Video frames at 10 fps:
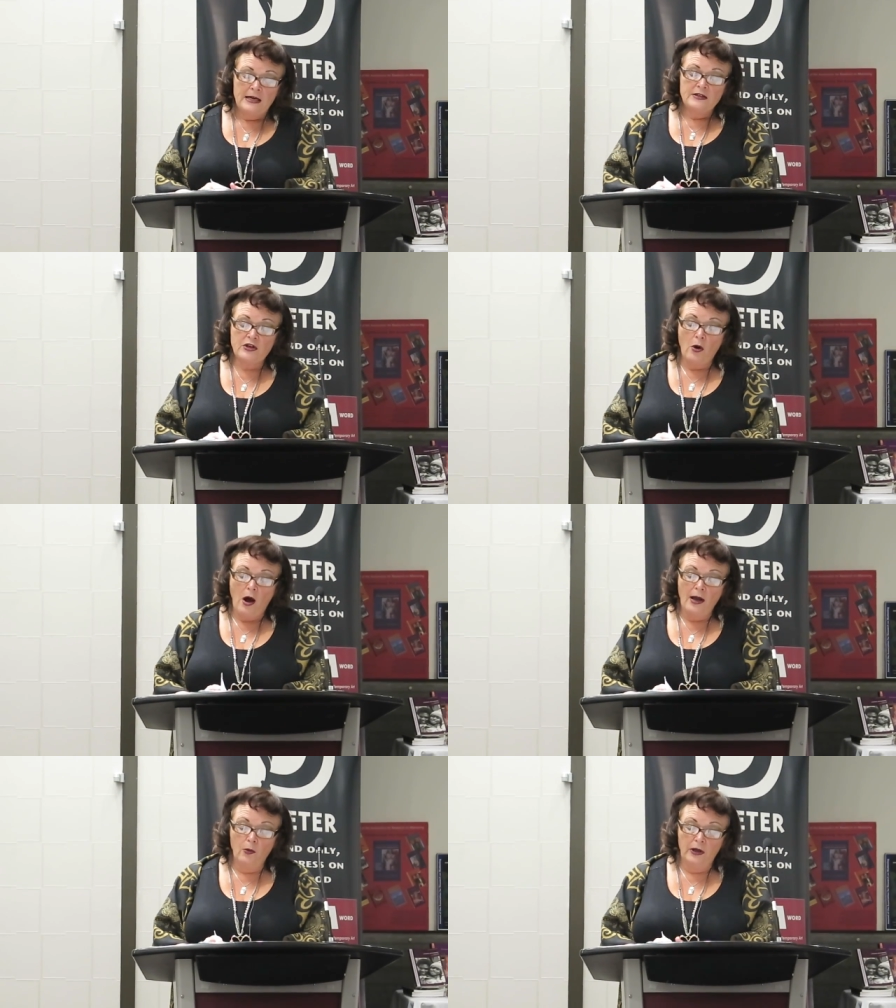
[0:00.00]

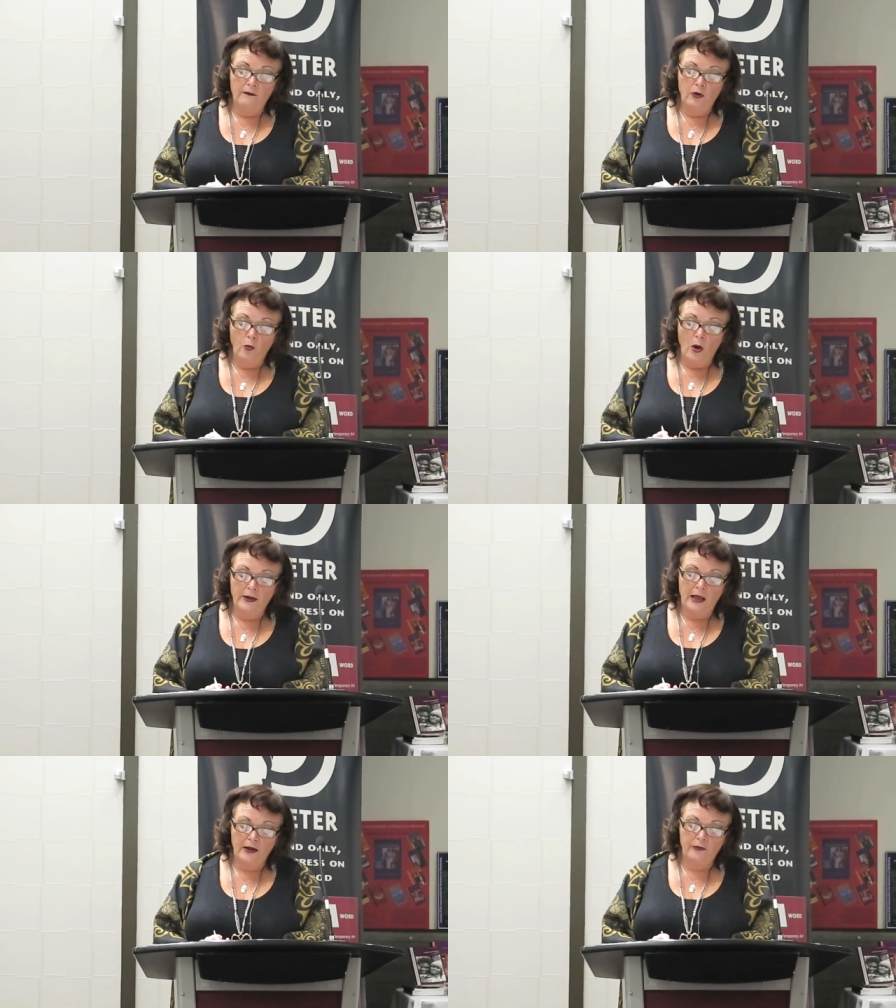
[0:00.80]
So I will give you
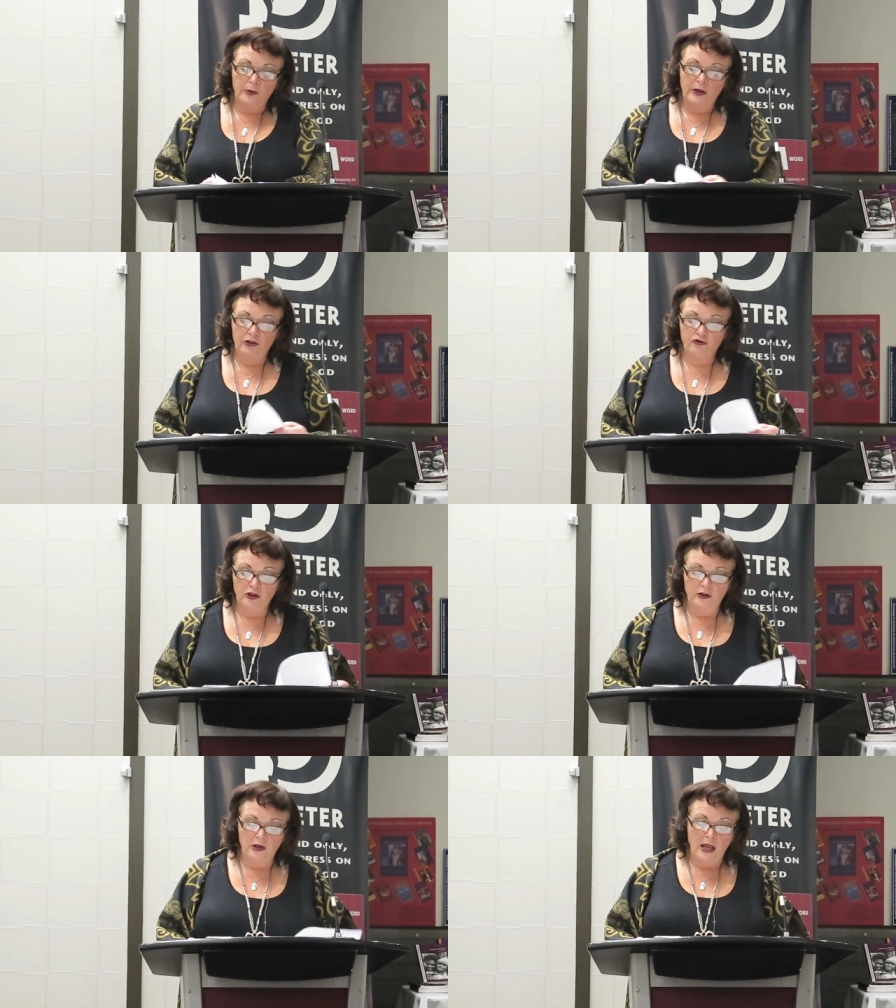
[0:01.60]
one
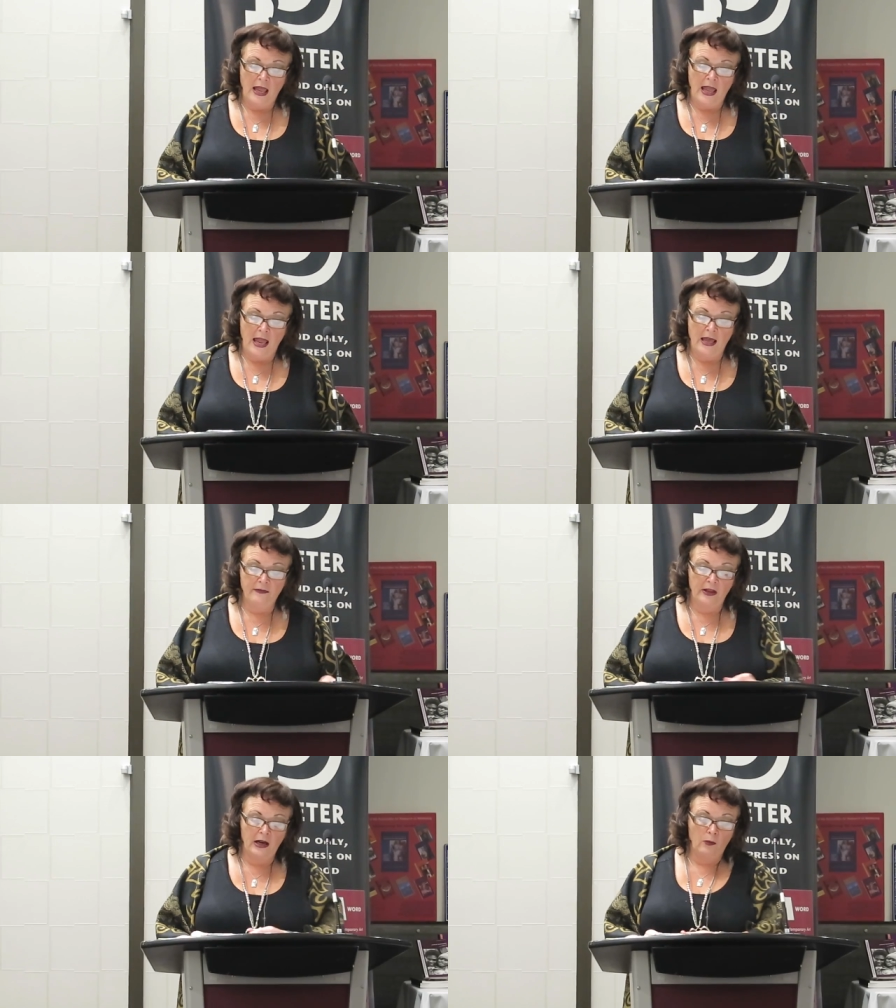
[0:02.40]
explanation
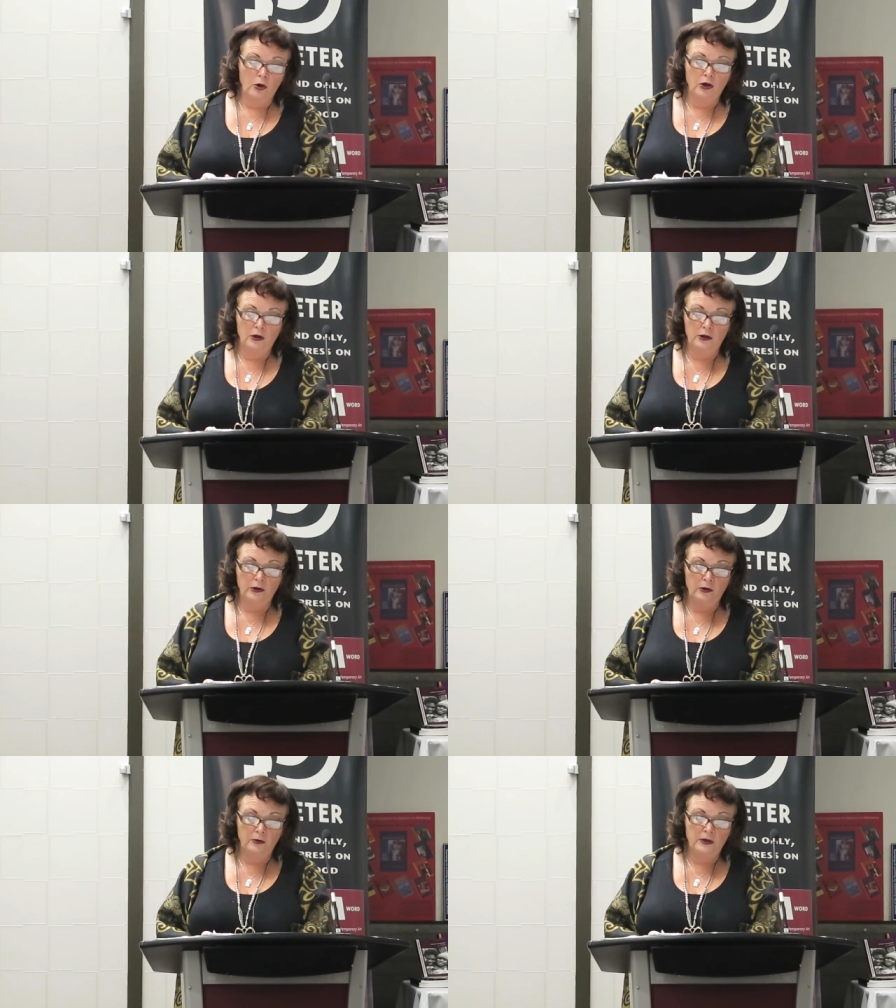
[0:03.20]
and then I will
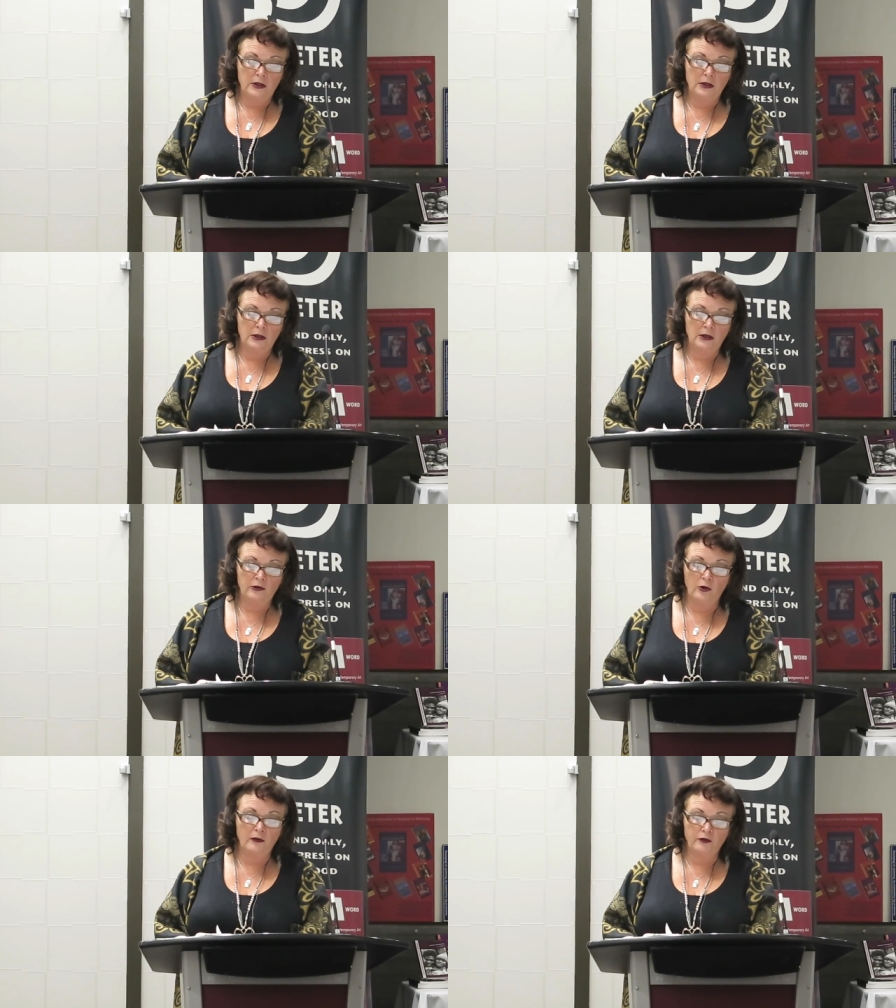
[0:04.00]
conclude,
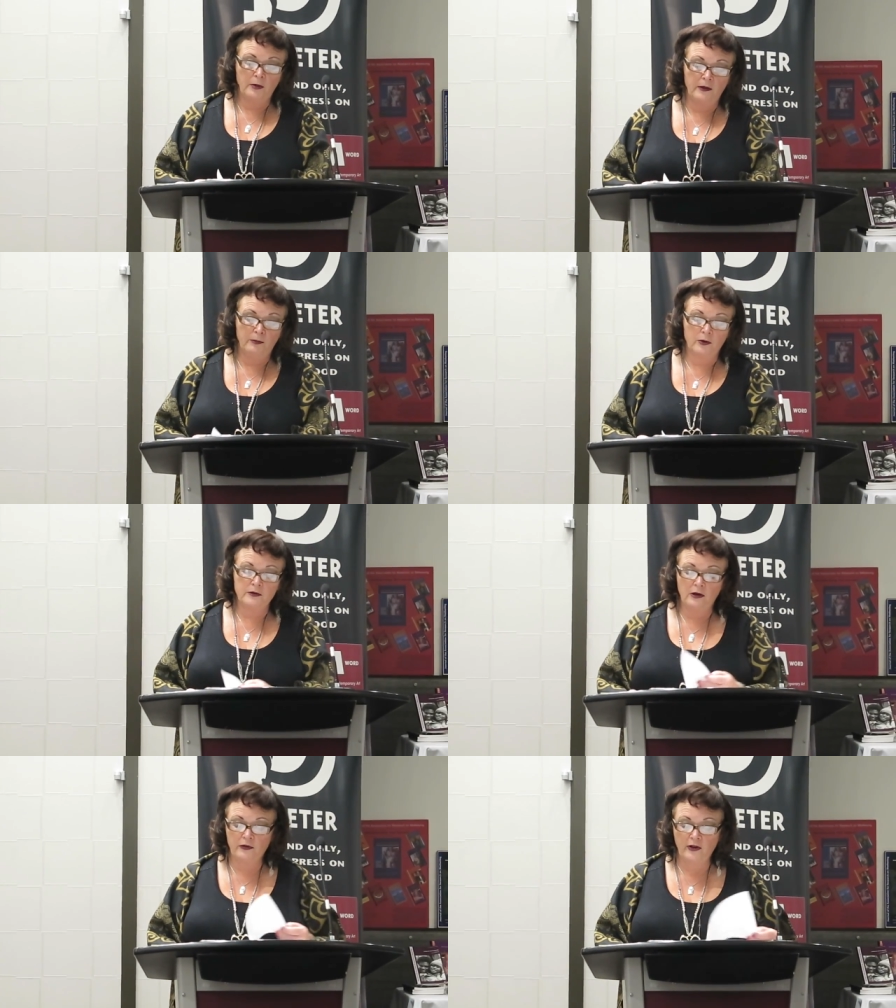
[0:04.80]
and you'll have to buy the
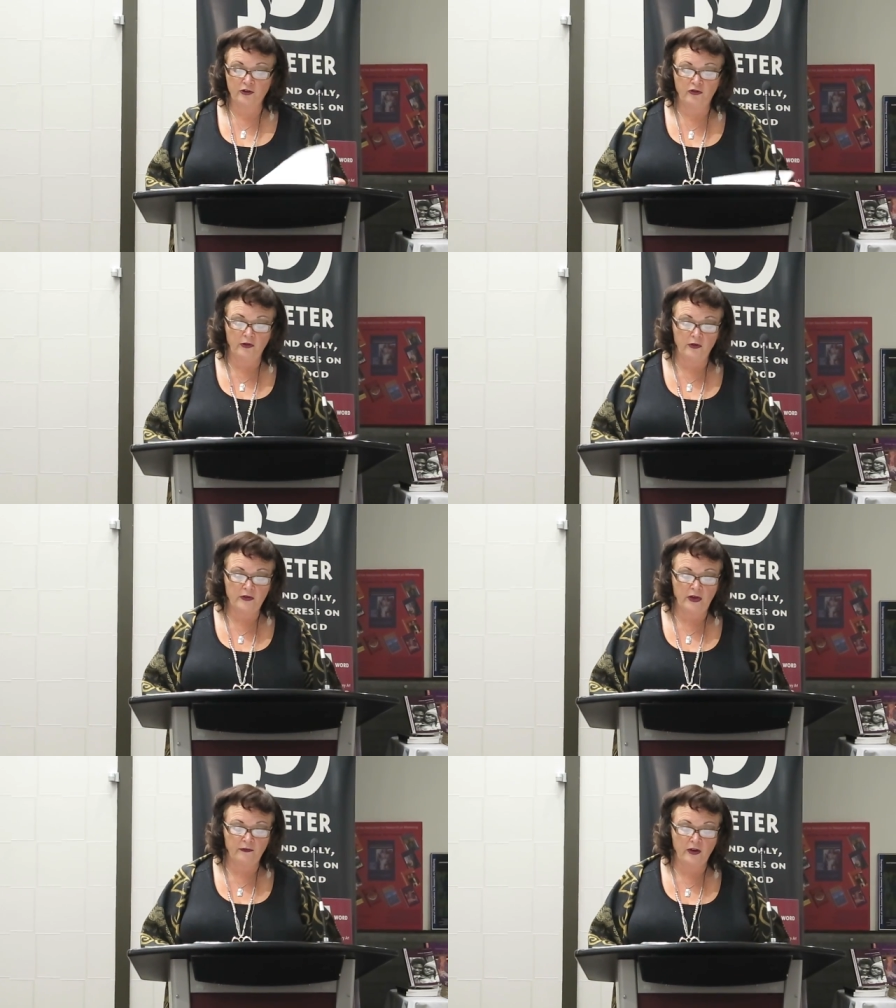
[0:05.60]
book now because actually the
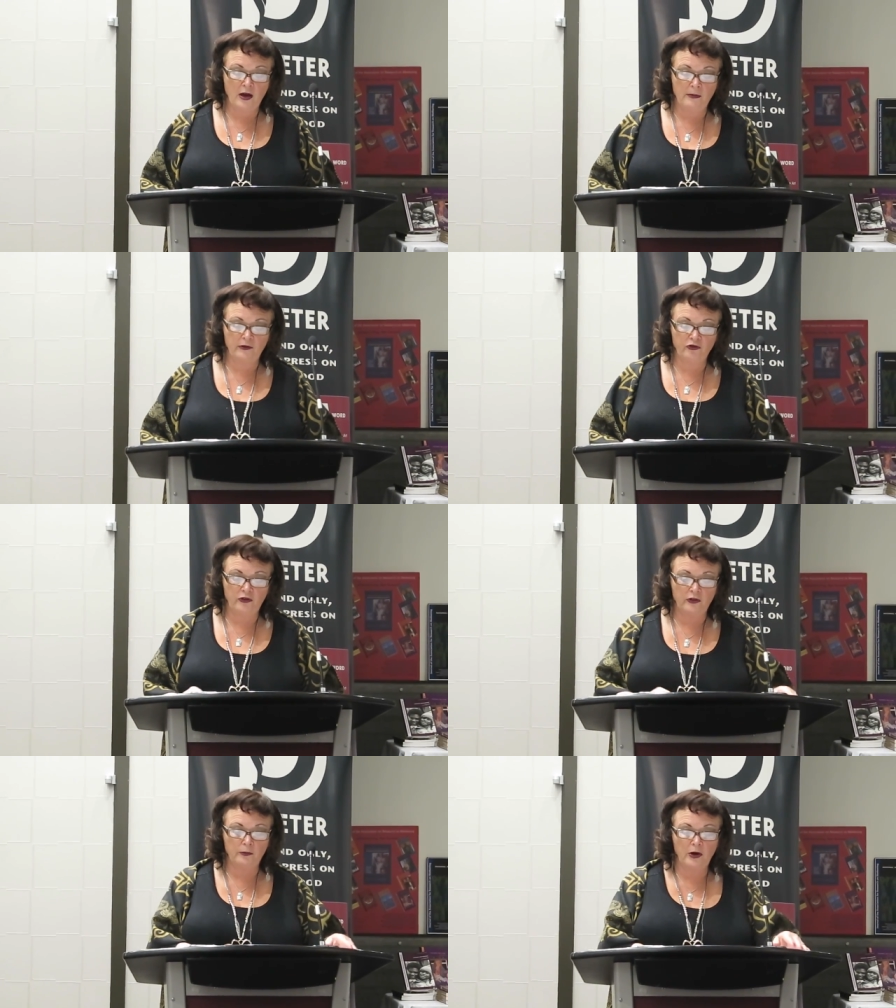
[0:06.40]
good stuff's coming,
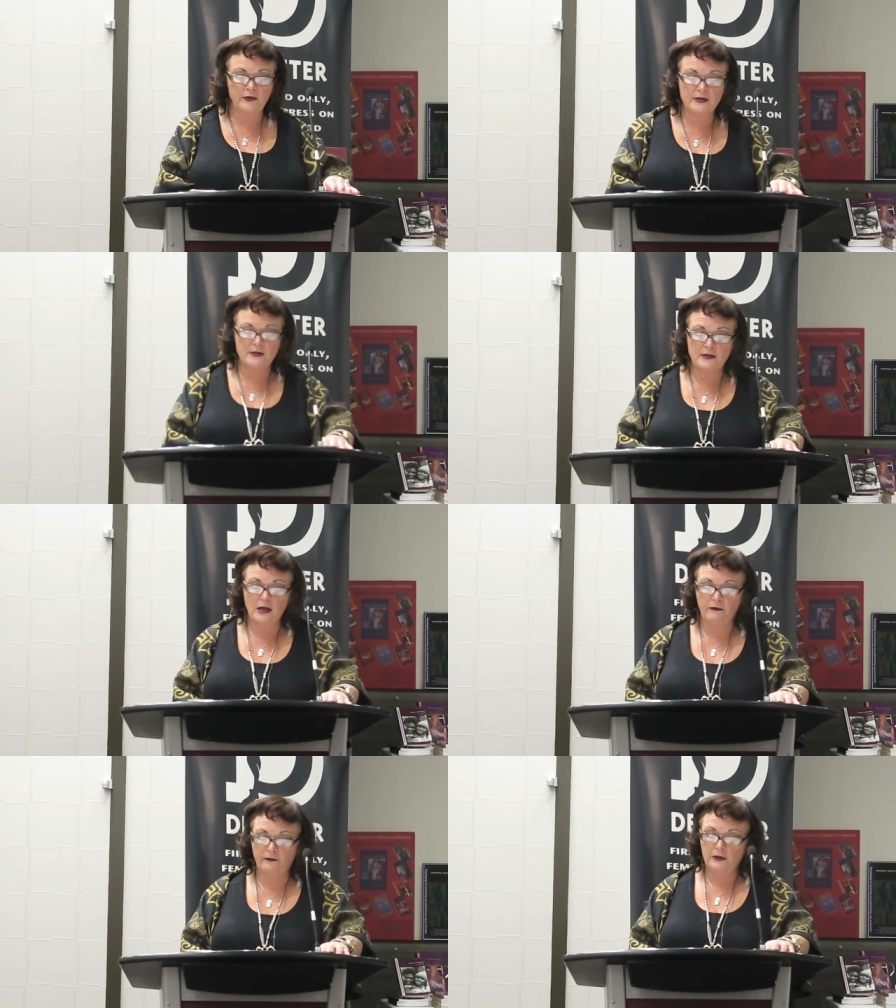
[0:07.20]
just the depressing
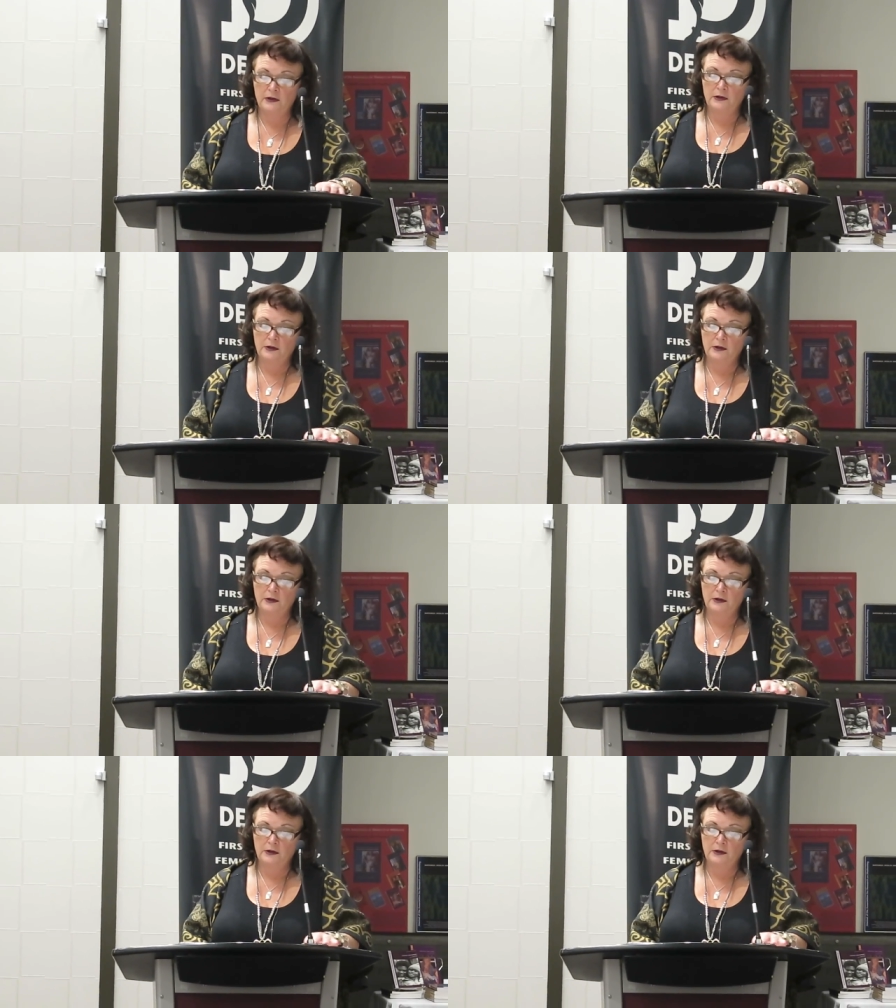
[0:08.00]
stuff